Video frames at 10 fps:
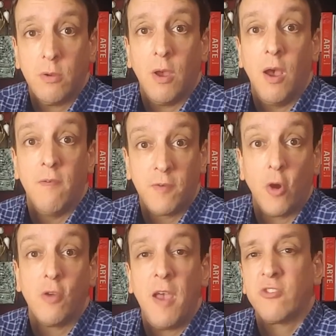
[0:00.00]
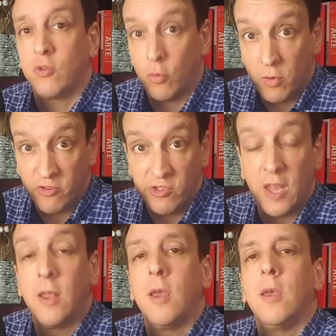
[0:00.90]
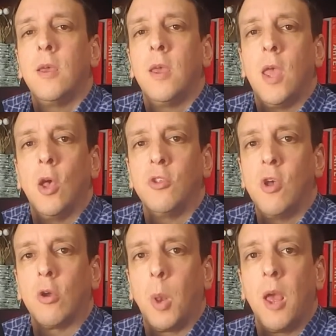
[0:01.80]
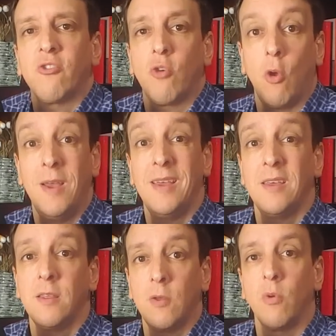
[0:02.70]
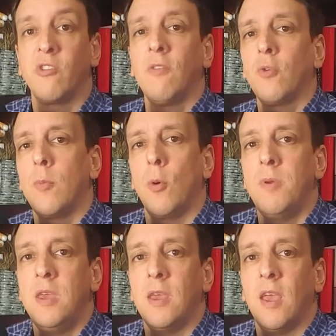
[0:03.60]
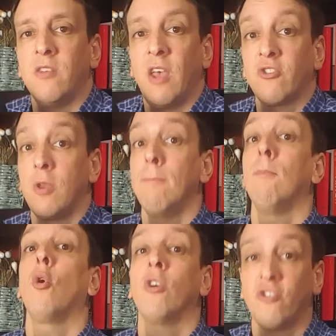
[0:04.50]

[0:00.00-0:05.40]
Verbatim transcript: of cardiovascular risk than L D L cholesterol. The result for ApoB is actually more